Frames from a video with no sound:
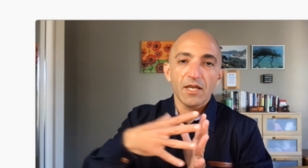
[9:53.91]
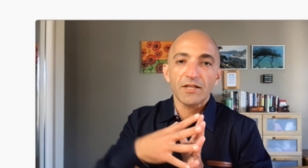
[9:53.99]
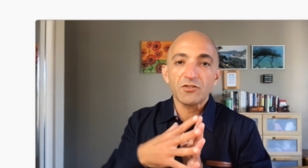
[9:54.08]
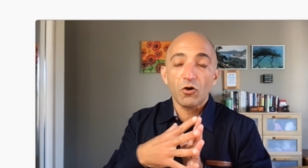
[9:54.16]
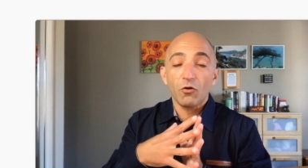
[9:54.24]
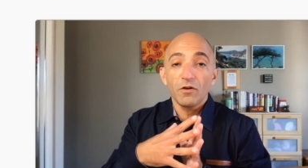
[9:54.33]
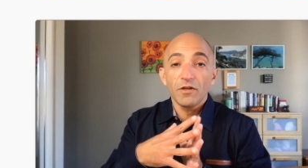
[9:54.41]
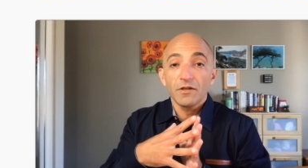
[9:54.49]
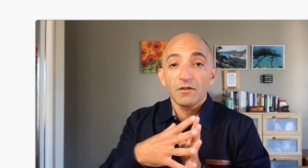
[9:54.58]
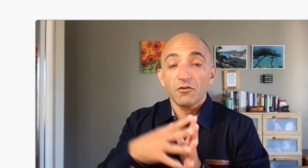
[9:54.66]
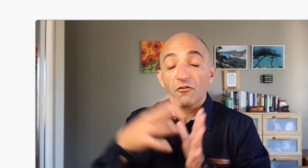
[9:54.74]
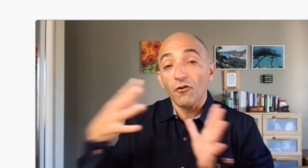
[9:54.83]
And so
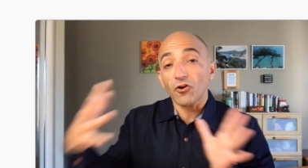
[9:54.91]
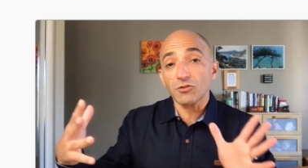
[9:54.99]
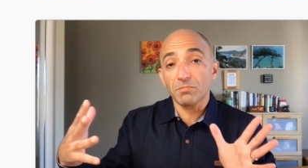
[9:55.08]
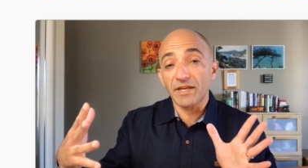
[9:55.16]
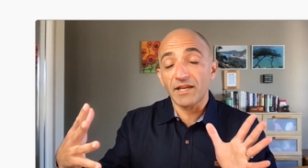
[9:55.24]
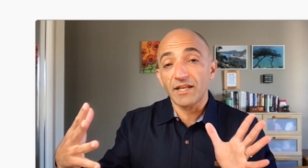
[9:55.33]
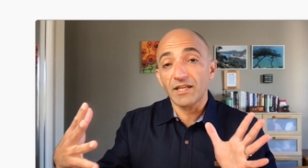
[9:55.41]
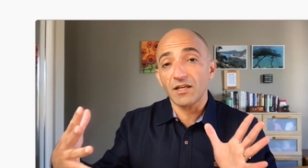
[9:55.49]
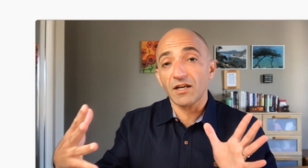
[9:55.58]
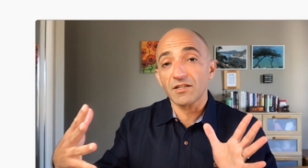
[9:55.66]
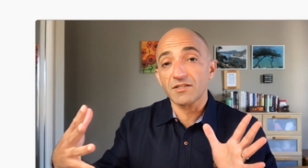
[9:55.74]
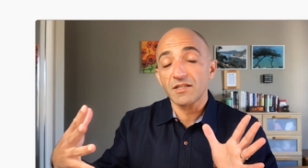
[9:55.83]
the first bit
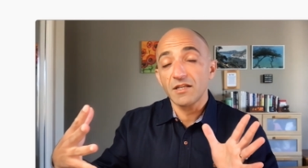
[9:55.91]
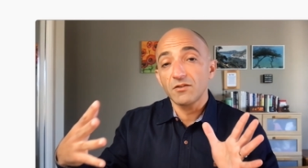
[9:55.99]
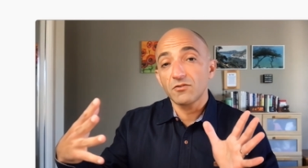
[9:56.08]
here is